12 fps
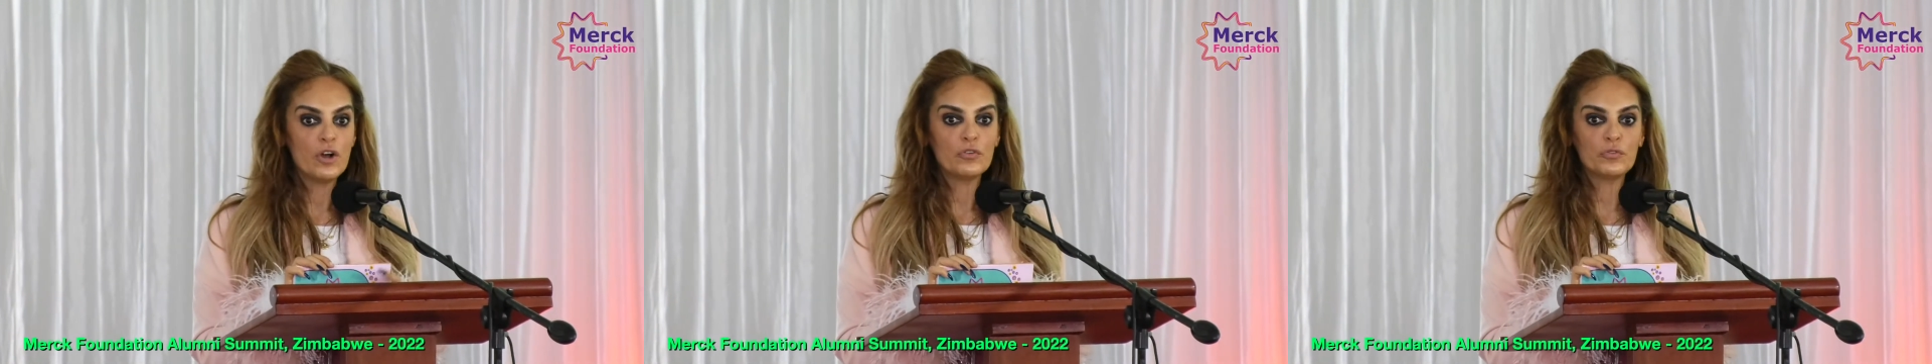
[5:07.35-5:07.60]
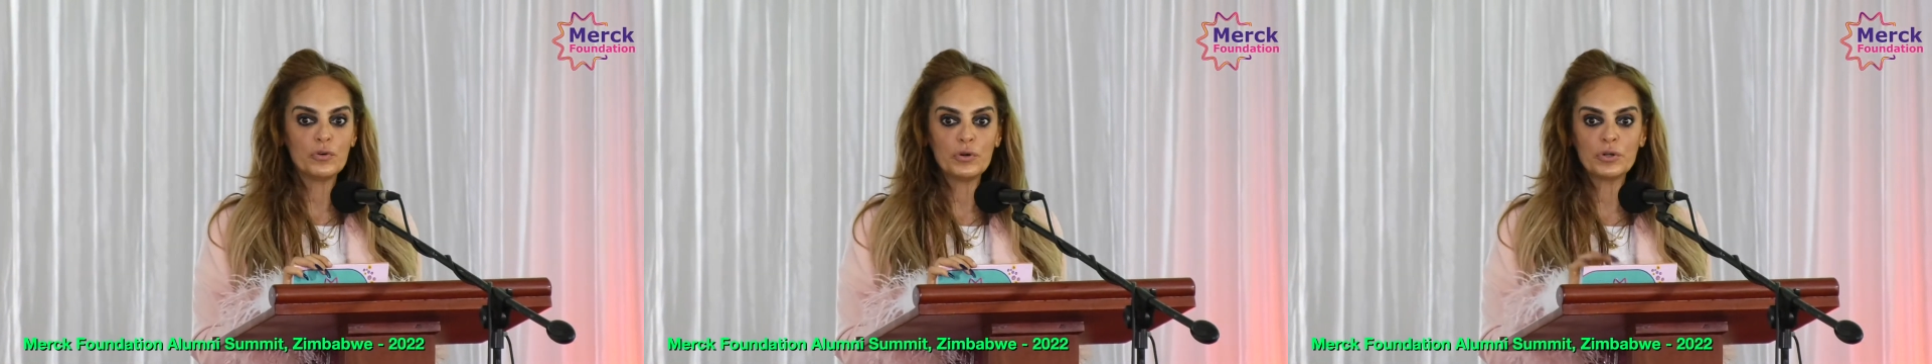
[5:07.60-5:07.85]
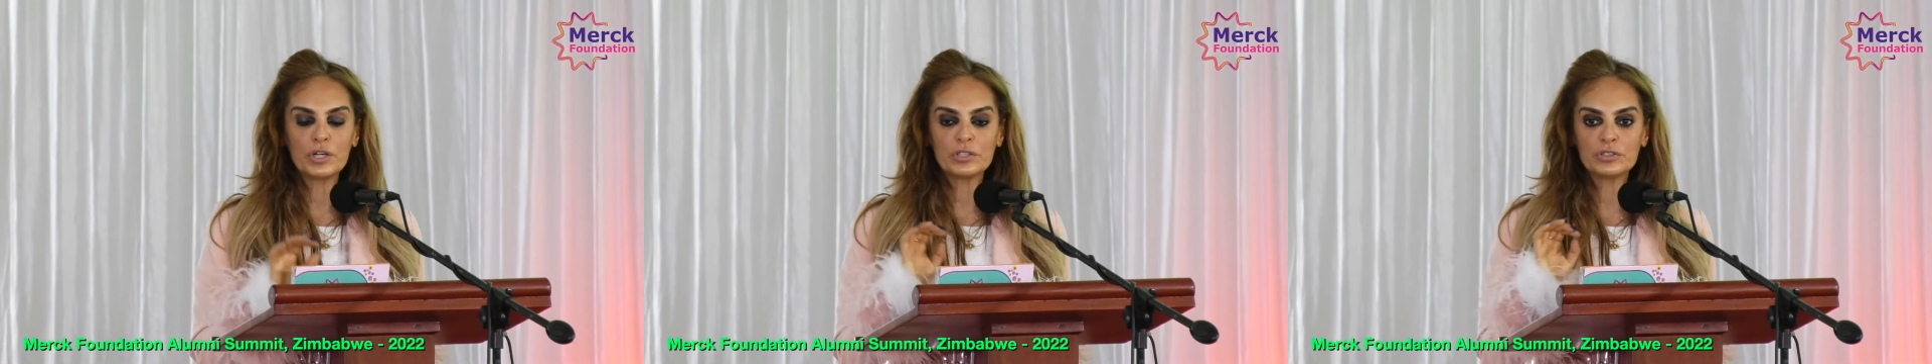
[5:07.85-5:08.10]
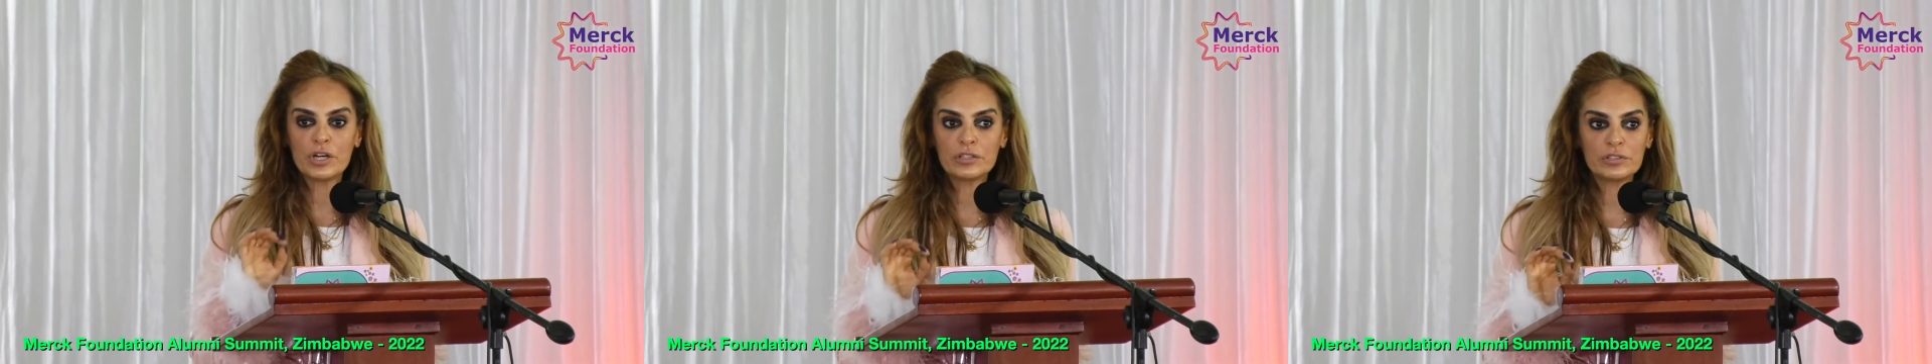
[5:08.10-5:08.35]
for
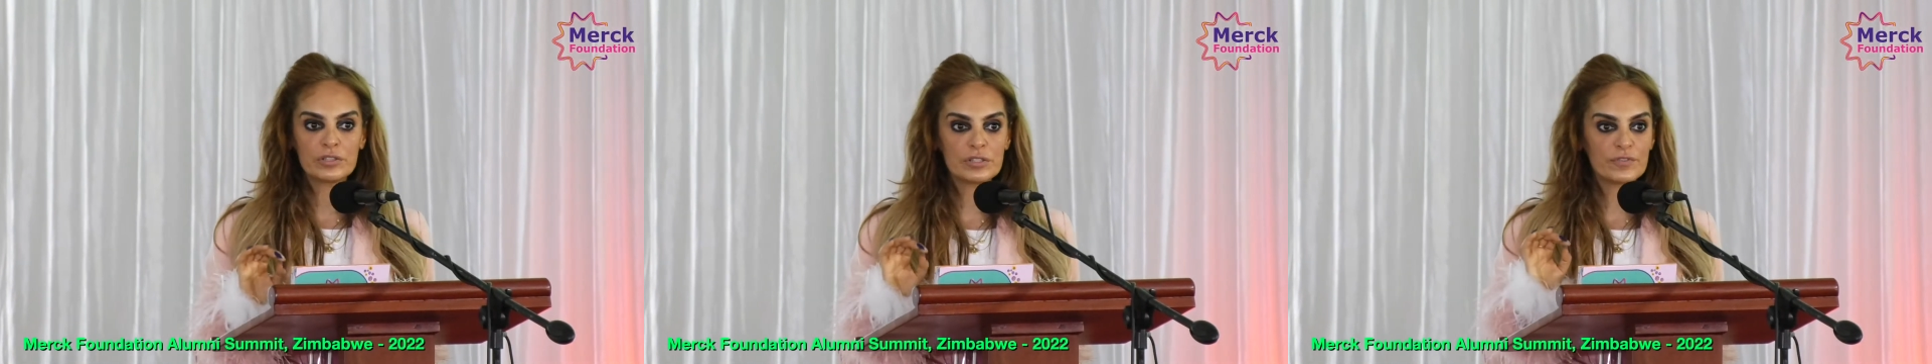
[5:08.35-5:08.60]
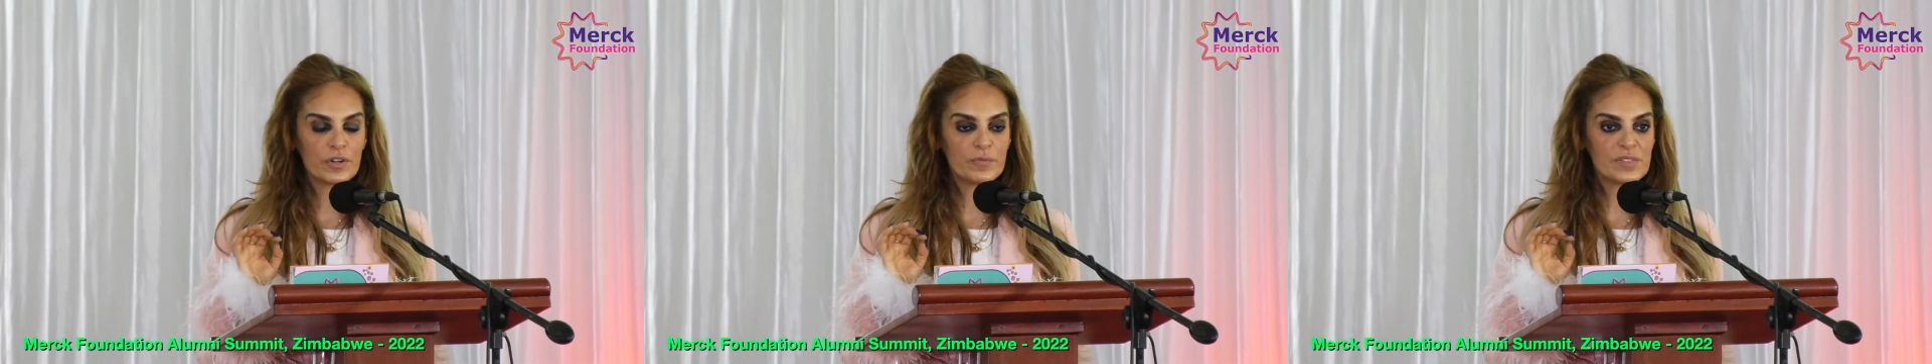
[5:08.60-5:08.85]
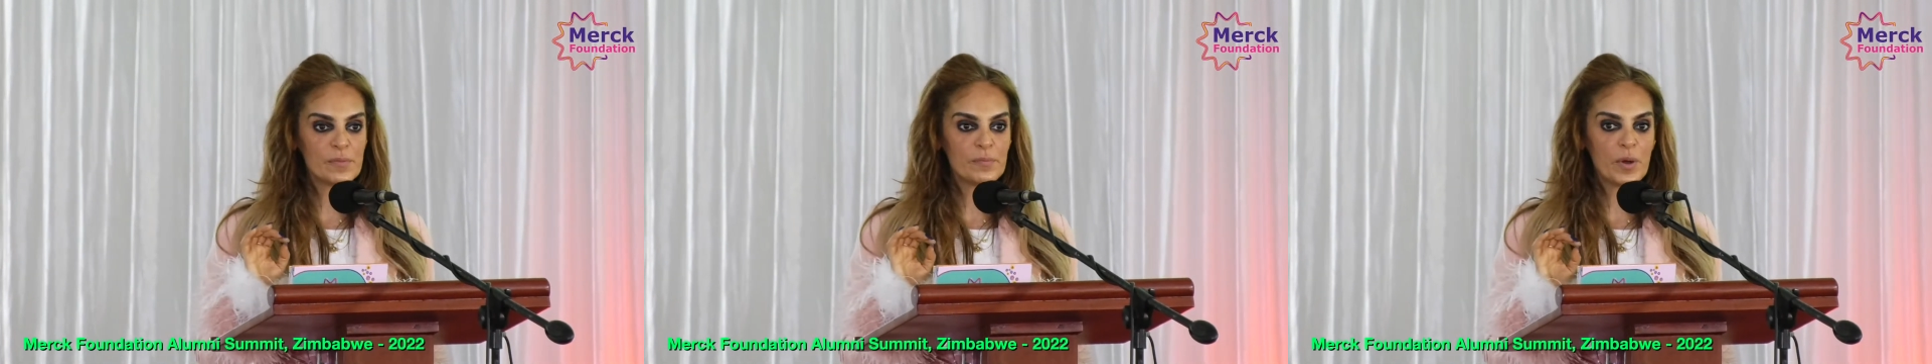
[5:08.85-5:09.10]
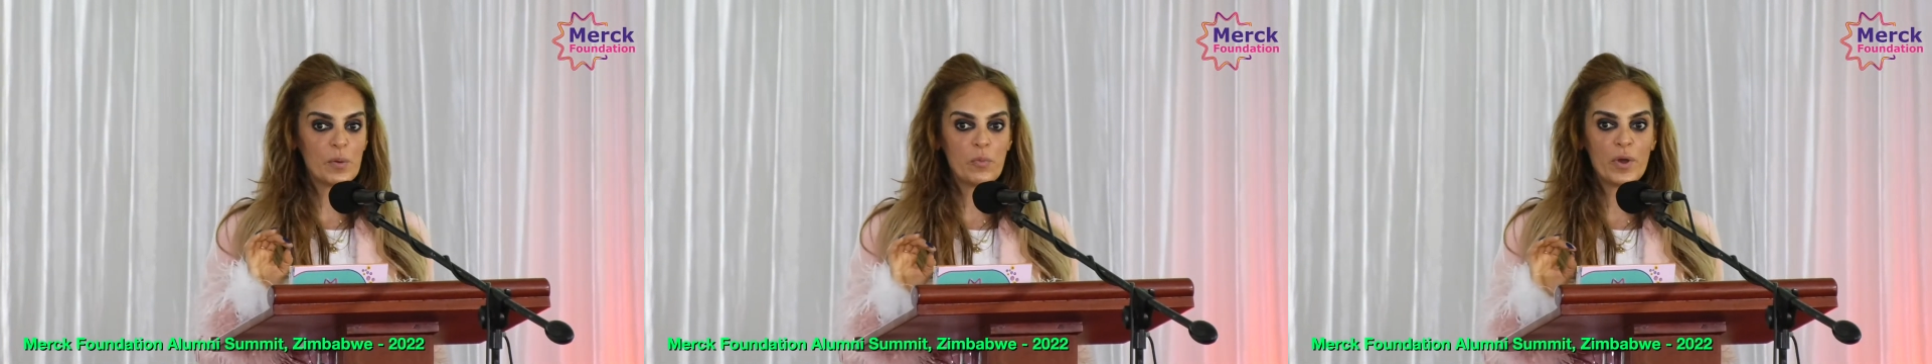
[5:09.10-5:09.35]
doctors from
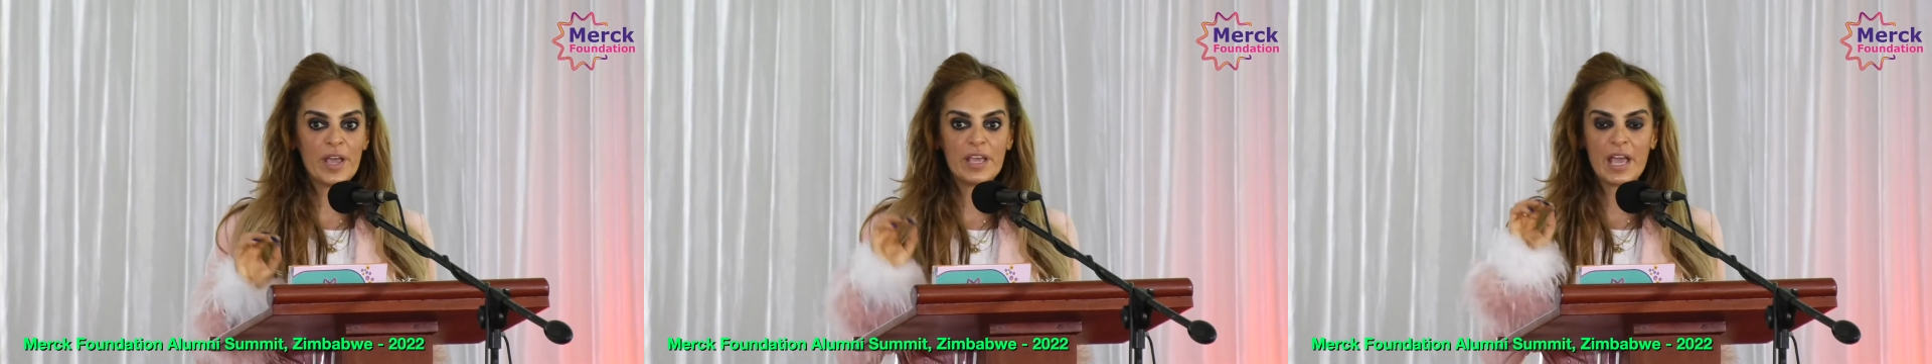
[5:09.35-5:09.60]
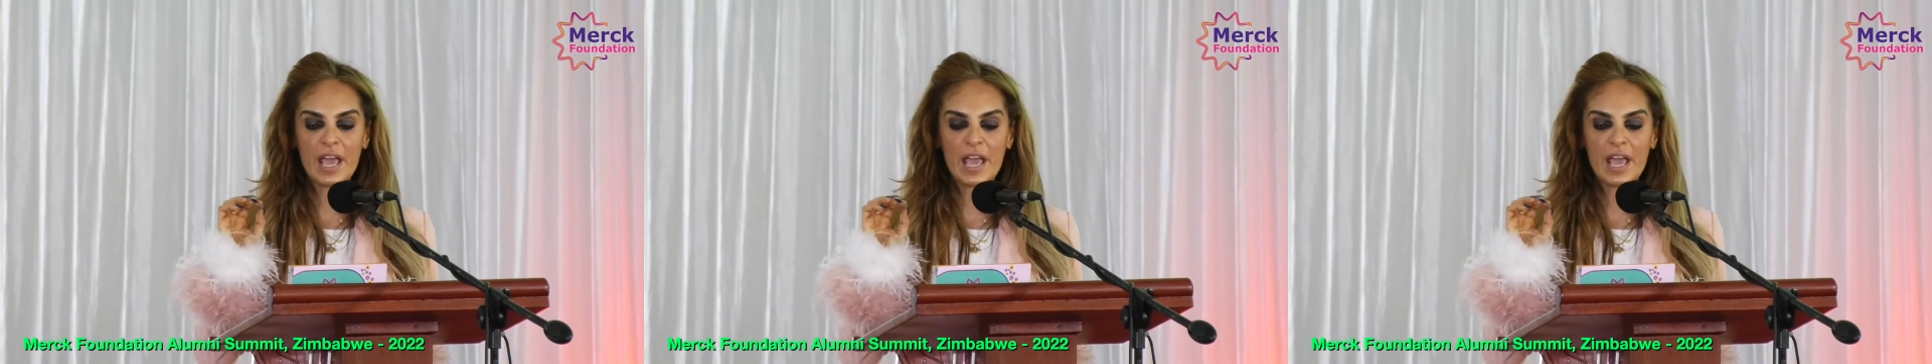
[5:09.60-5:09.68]
Zimbabwe